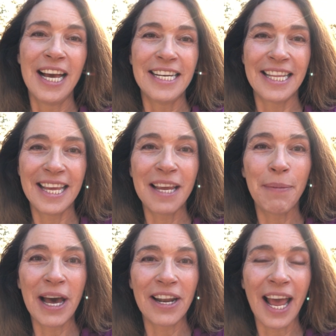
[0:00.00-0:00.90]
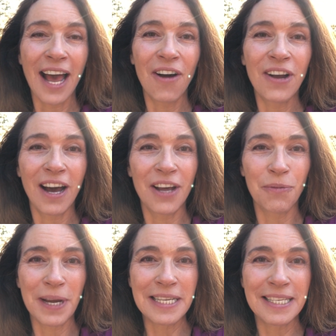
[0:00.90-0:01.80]
to think about how God
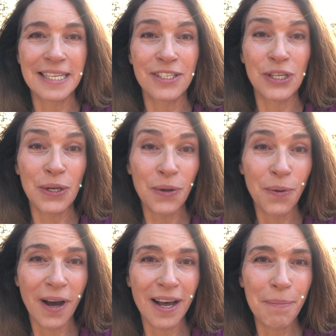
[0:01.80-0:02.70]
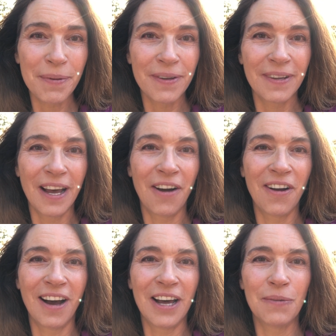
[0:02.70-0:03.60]
raises you up, how
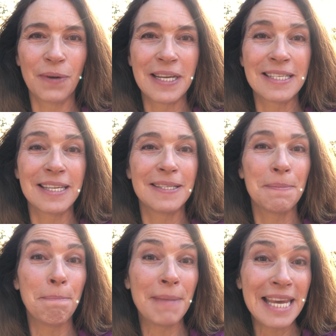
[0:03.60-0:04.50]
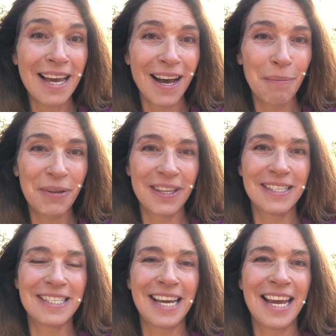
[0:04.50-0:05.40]
God raises me up
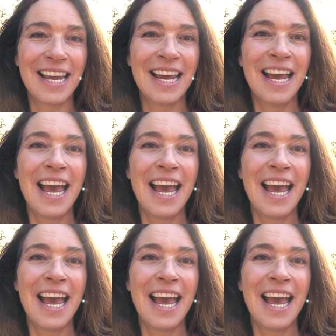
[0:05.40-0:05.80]
this day,